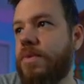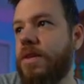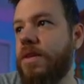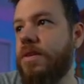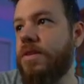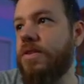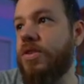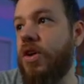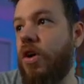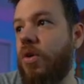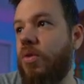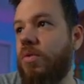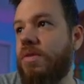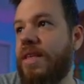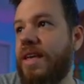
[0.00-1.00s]

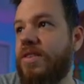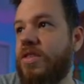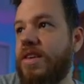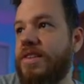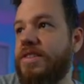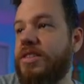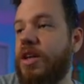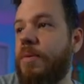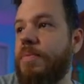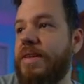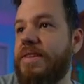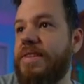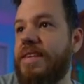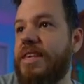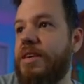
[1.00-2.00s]
so that's just
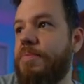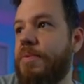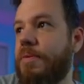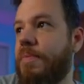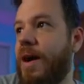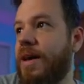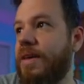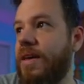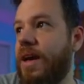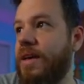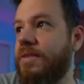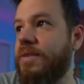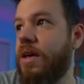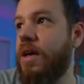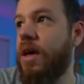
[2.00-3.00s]
something to keep in mind,
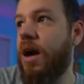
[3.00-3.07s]
guys.